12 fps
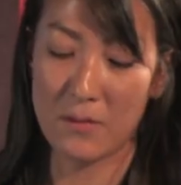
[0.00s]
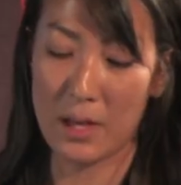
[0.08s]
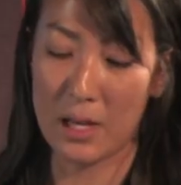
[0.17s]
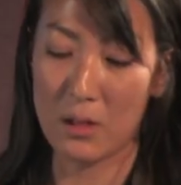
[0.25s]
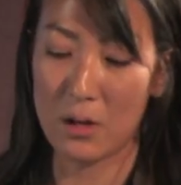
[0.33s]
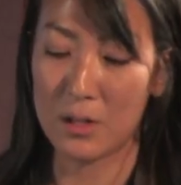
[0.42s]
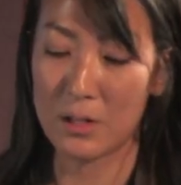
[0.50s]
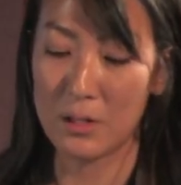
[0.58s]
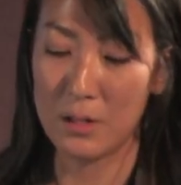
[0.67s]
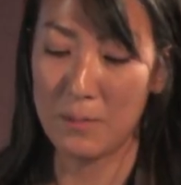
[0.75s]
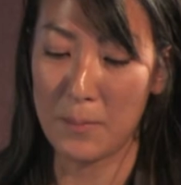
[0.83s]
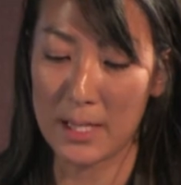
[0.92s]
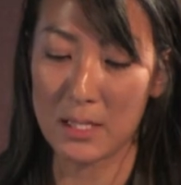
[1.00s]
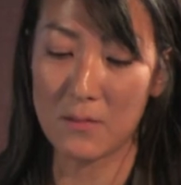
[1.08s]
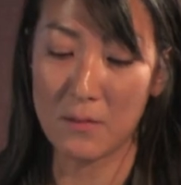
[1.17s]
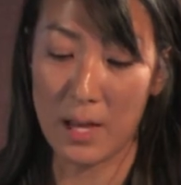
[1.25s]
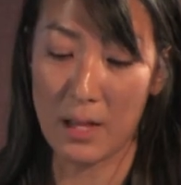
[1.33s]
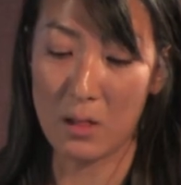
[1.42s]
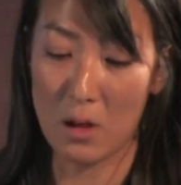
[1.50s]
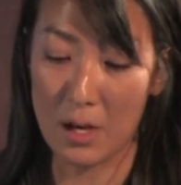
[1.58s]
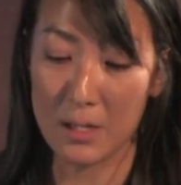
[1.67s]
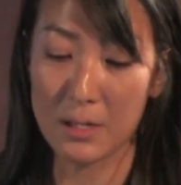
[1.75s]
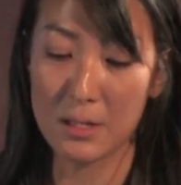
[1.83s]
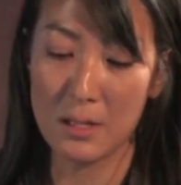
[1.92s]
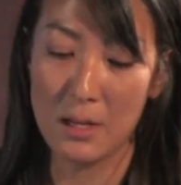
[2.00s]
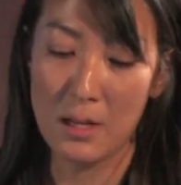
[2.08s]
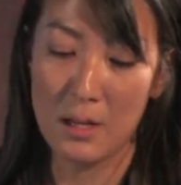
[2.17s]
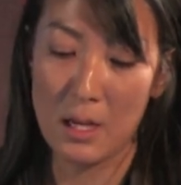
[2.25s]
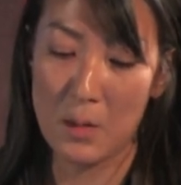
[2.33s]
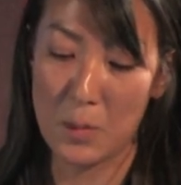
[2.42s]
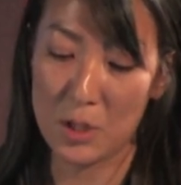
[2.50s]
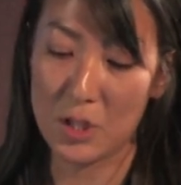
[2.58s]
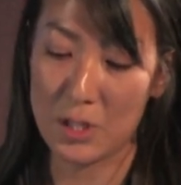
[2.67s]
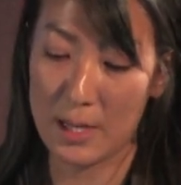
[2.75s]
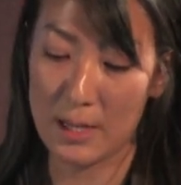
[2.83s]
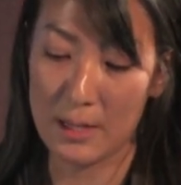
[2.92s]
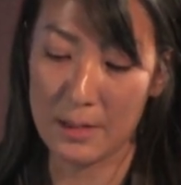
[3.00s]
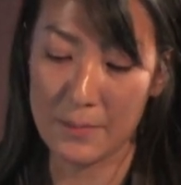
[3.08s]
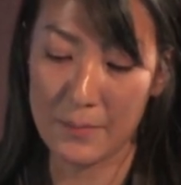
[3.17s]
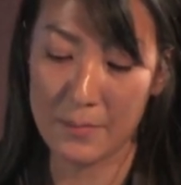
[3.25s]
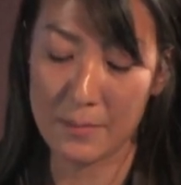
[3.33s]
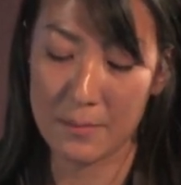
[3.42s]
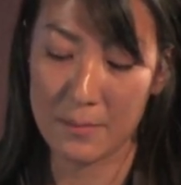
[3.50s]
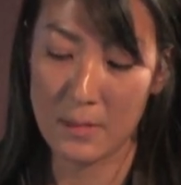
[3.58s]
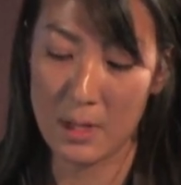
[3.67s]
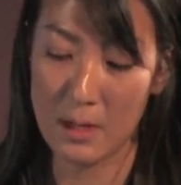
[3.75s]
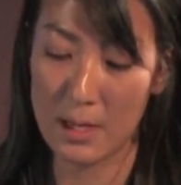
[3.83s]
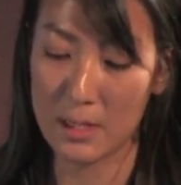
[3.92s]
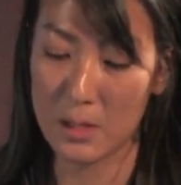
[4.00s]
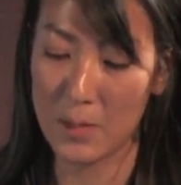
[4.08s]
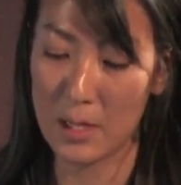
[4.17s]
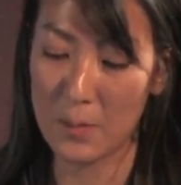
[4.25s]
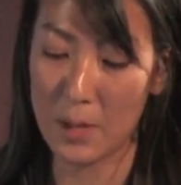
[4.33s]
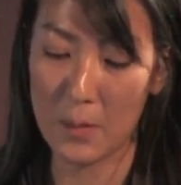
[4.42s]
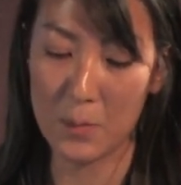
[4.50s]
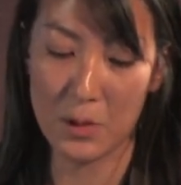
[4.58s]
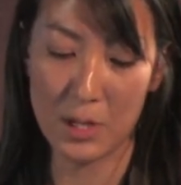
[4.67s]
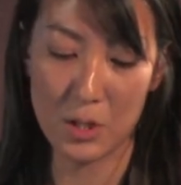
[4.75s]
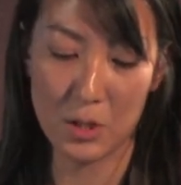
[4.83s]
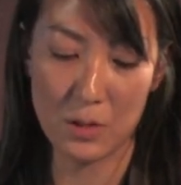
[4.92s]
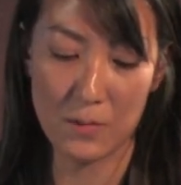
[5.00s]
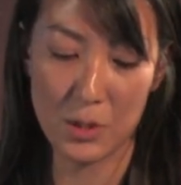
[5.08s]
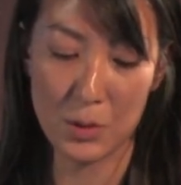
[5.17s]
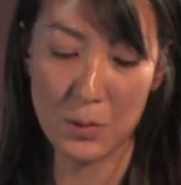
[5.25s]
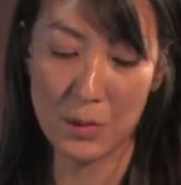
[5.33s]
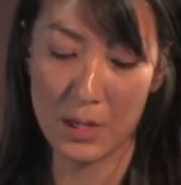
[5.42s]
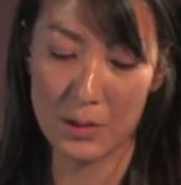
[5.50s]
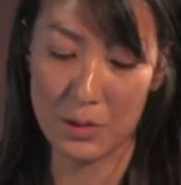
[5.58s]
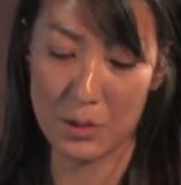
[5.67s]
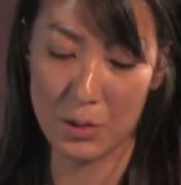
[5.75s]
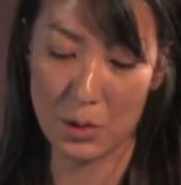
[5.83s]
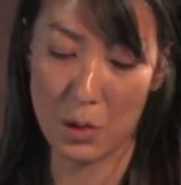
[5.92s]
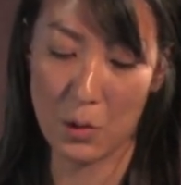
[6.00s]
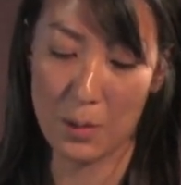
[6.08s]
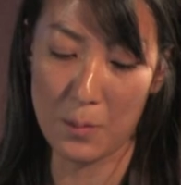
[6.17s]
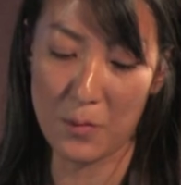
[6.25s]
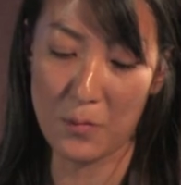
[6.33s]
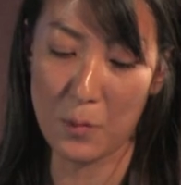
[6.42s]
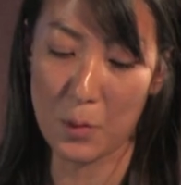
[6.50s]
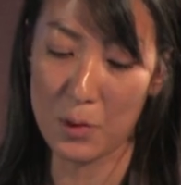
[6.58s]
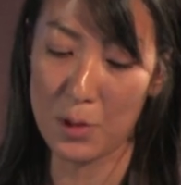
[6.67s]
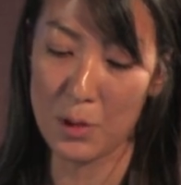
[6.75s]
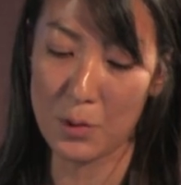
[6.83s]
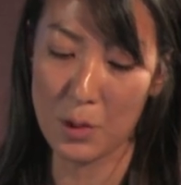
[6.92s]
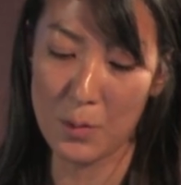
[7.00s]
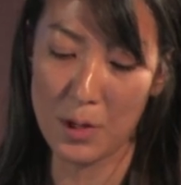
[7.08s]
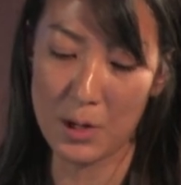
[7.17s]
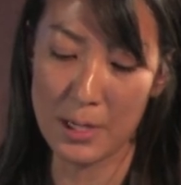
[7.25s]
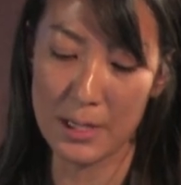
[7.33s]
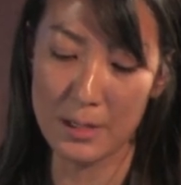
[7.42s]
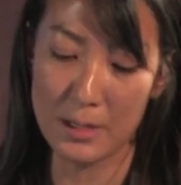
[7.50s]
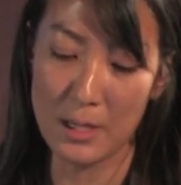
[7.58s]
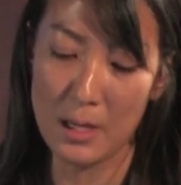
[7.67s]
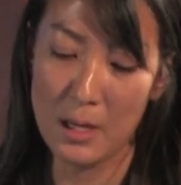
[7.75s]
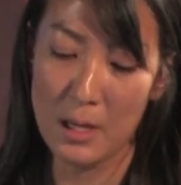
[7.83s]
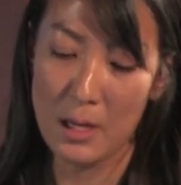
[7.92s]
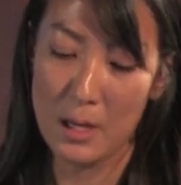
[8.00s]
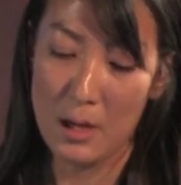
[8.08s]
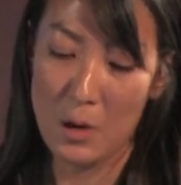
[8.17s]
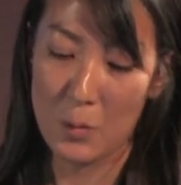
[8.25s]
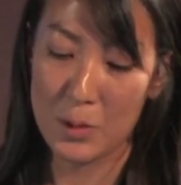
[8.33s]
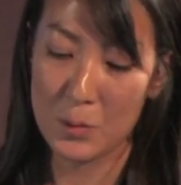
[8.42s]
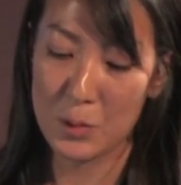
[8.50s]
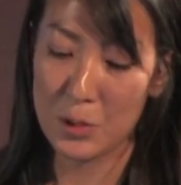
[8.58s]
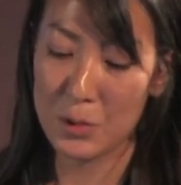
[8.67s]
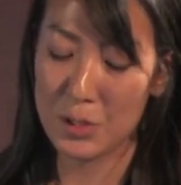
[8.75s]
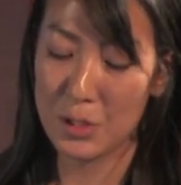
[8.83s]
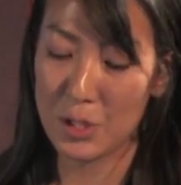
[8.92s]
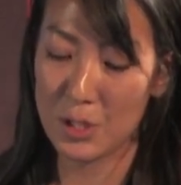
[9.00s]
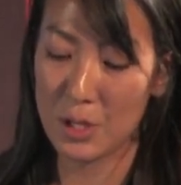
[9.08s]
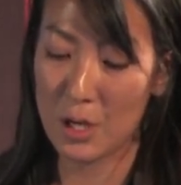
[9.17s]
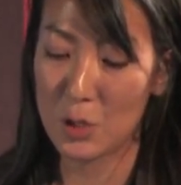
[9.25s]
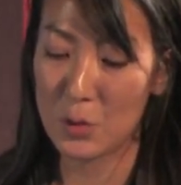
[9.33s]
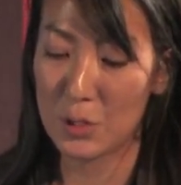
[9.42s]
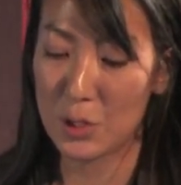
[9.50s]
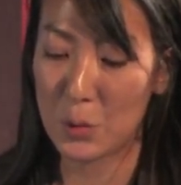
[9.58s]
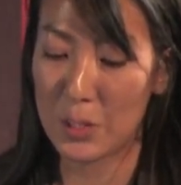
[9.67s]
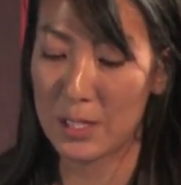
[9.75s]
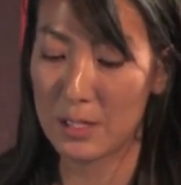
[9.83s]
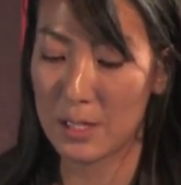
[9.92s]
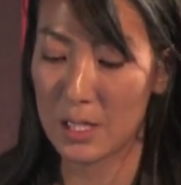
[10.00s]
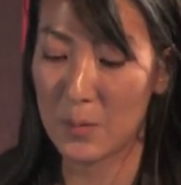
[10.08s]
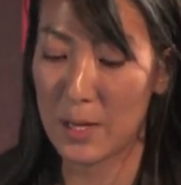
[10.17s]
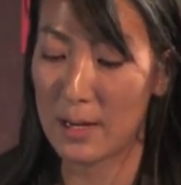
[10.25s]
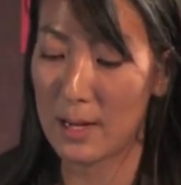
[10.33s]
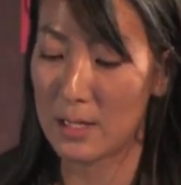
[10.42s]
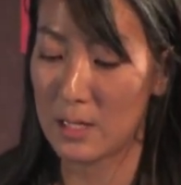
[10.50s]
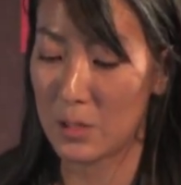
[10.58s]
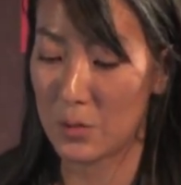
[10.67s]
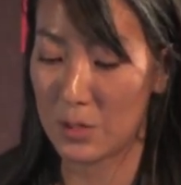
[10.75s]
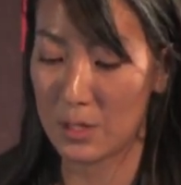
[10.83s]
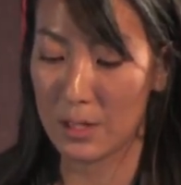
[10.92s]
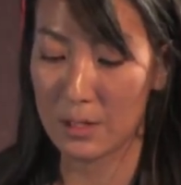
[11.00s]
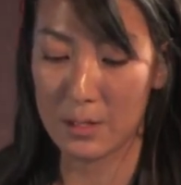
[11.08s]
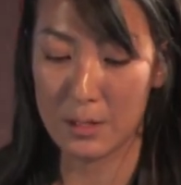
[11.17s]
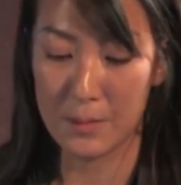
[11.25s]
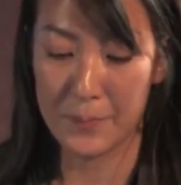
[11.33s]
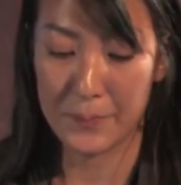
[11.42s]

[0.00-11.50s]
land loss, massive land loss and much dying. An estimated population of 2,000 Tolowa before the Euro Americans was reduced to just 126 by 1906.